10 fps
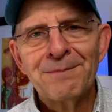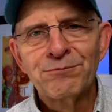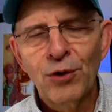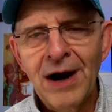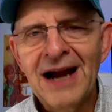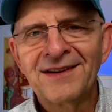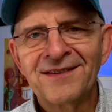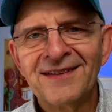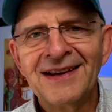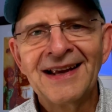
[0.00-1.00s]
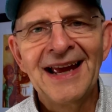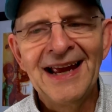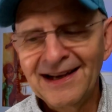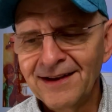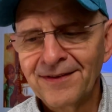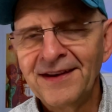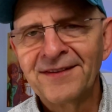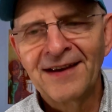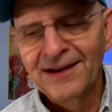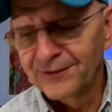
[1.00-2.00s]
practicing any of
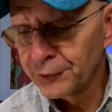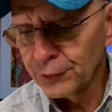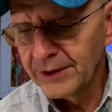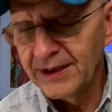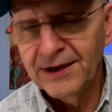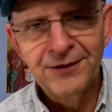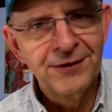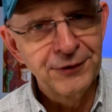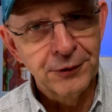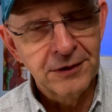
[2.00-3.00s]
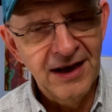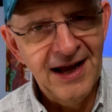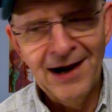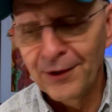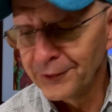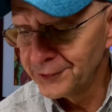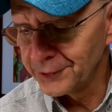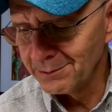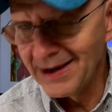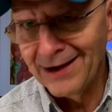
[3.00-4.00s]
these things, trees, your clouds,
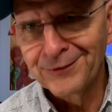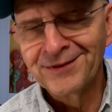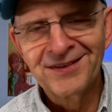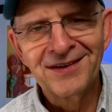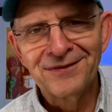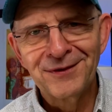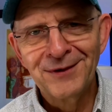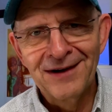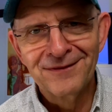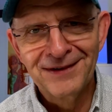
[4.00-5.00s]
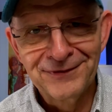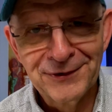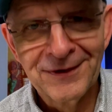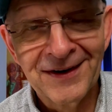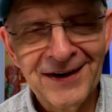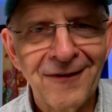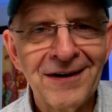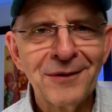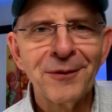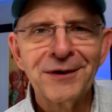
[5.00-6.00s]
your mountains, if you're in an
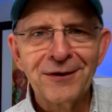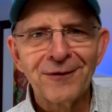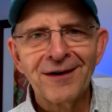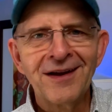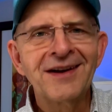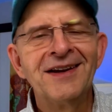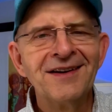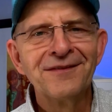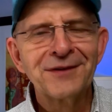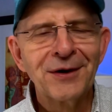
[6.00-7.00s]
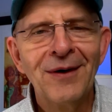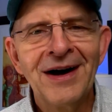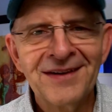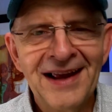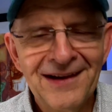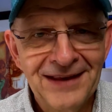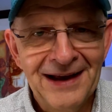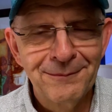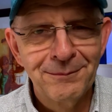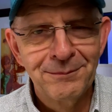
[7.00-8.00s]
area where you're lucky enough to go out and have
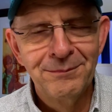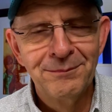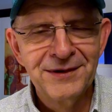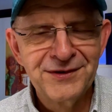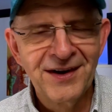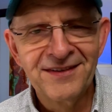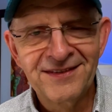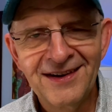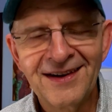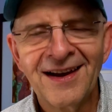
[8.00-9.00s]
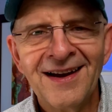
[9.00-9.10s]
that majestic